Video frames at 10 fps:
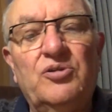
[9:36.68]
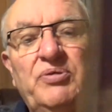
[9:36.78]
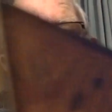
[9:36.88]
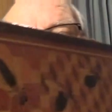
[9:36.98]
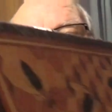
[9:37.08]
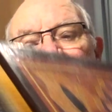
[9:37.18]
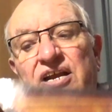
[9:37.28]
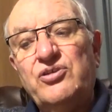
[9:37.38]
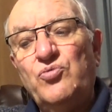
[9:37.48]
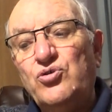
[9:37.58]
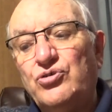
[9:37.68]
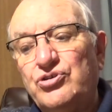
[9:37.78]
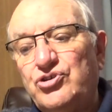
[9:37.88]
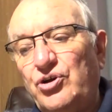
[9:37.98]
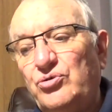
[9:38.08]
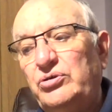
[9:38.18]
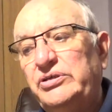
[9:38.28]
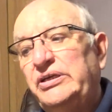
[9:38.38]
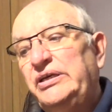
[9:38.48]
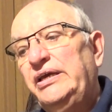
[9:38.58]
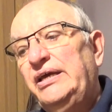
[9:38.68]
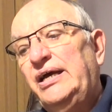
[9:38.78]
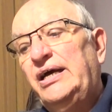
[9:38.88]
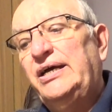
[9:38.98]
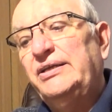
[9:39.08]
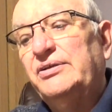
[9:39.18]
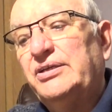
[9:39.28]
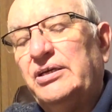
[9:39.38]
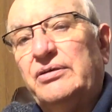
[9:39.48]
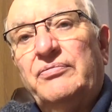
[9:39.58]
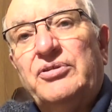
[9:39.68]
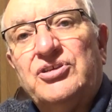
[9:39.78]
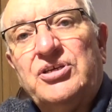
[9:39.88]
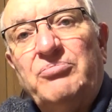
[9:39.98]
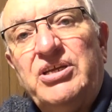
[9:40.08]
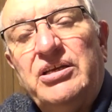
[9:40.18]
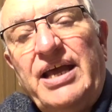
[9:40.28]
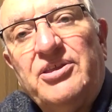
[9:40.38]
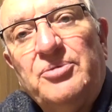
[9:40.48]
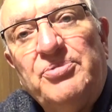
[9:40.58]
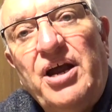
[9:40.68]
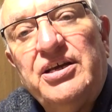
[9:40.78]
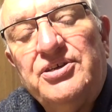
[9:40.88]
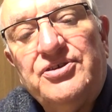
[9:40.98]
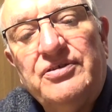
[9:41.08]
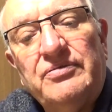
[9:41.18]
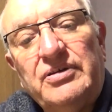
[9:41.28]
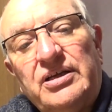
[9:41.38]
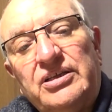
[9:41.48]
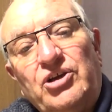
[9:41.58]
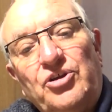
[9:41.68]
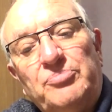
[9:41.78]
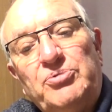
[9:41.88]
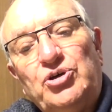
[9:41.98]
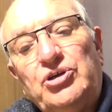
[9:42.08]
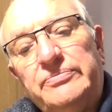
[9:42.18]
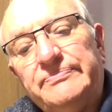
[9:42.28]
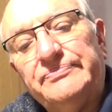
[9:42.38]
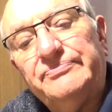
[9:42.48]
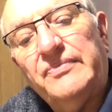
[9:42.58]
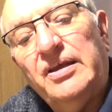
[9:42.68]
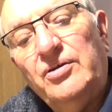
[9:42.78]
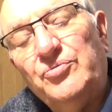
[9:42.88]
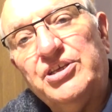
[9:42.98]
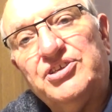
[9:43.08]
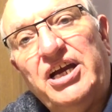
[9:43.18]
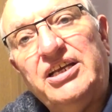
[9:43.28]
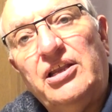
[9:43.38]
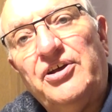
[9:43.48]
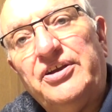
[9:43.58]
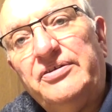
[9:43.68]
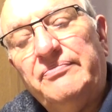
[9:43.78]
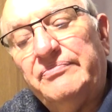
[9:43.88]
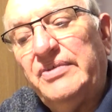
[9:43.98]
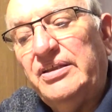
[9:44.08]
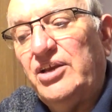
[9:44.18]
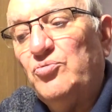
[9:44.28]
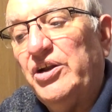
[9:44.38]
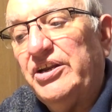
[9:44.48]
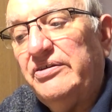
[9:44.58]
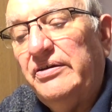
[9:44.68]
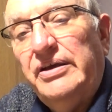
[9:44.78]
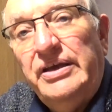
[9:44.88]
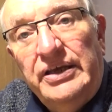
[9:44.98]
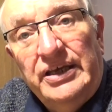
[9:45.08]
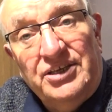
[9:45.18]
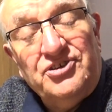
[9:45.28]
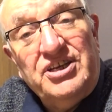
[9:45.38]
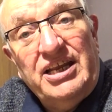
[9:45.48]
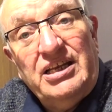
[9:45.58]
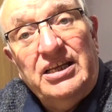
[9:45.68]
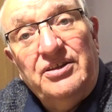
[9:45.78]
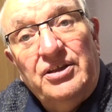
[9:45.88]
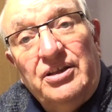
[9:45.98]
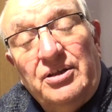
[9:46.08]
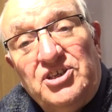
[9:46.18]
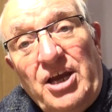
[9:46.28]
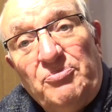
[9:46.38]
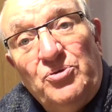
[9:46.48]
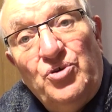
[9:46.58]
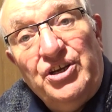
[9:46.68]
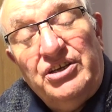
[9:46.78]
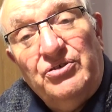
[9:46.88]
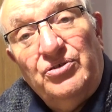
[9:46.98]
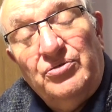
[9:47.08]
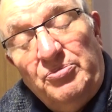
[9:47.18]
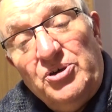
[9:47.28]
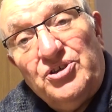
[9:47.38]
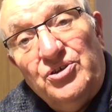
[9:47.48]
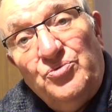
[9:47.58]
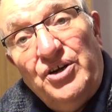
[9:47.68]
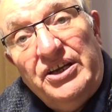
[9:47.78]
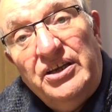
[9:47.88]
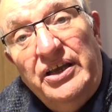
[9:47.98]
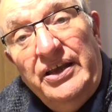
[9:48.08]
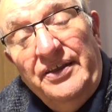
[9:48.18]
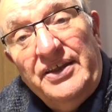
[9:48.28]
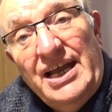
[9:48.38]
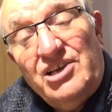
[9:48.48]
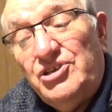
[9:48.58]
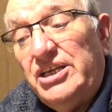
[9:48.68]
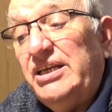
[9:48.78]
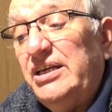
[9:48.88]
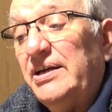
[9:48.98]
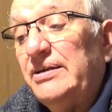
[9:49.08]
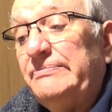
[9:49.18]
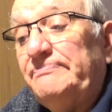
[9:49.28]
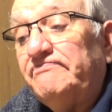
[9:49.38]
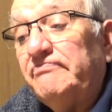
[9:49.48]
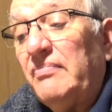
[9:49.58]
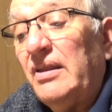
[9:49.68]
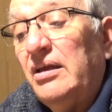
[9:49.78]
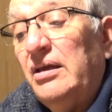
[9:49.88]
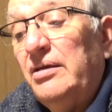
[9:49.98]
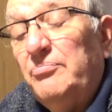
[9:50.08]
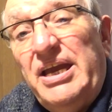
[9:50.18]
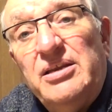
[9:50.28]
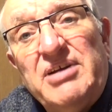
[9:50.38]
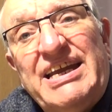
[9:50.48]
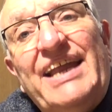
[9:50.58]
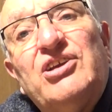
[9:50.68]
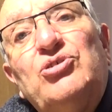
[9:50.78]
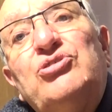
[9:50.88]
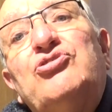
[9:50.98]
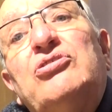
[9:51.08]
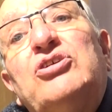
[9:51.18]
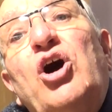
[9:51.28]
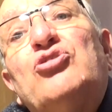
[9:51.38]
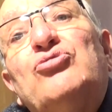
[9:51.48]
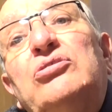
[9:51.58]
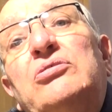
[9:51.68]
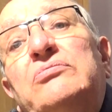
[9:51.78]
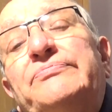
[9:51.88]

had been on the Terry Wogan show, and uh, somebody had had the prize and got the book with a title on it. They'd won it. Incidentally, the, the chap that won it, or person that won it, they actually uh, made a mechanical cockerel.